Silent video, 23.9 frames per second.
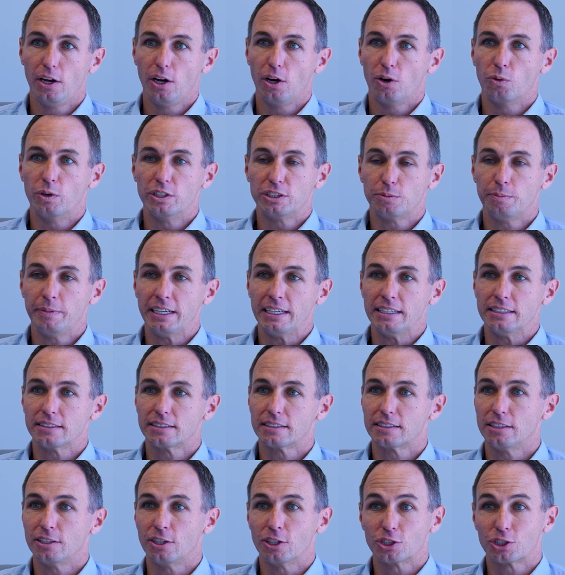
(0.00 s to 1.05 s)
which
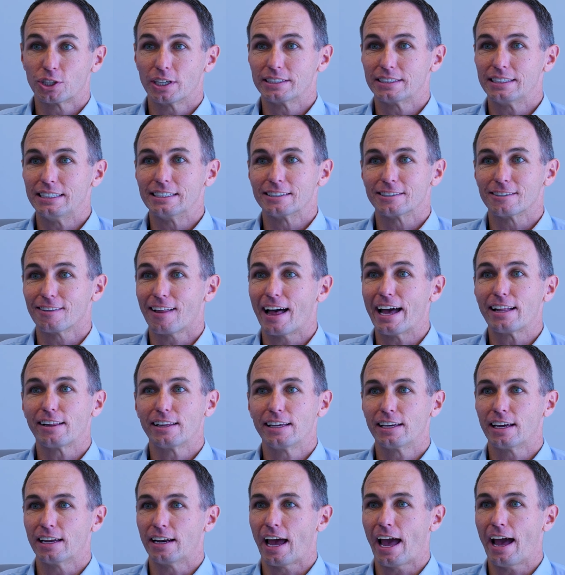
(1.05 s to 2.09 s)
means your trustee is
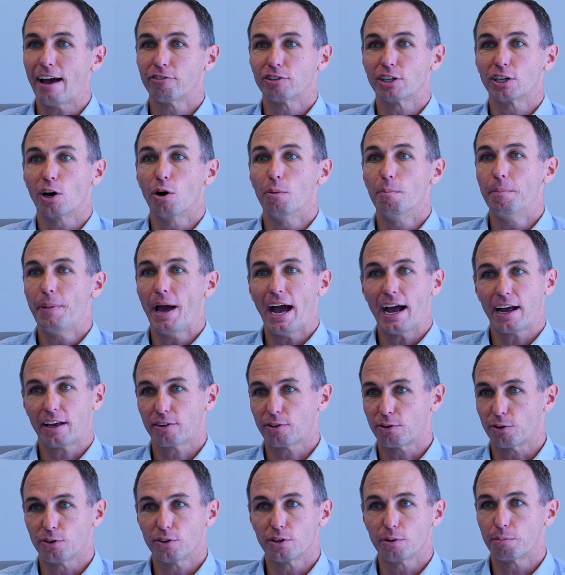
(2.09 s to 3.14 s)
likely going to have to go back
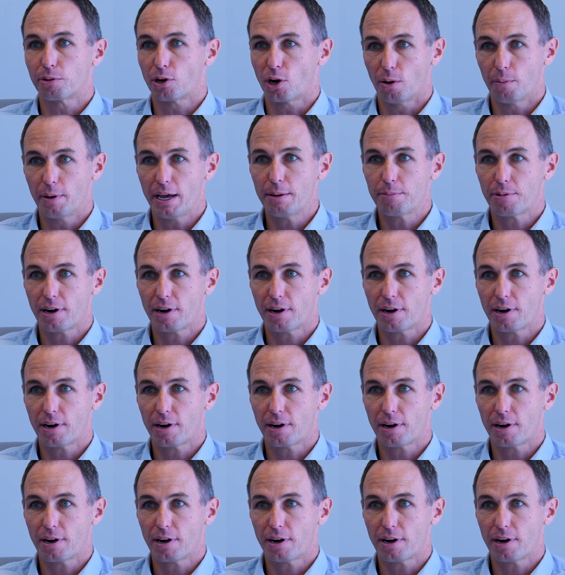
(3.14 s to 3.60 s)
through the probate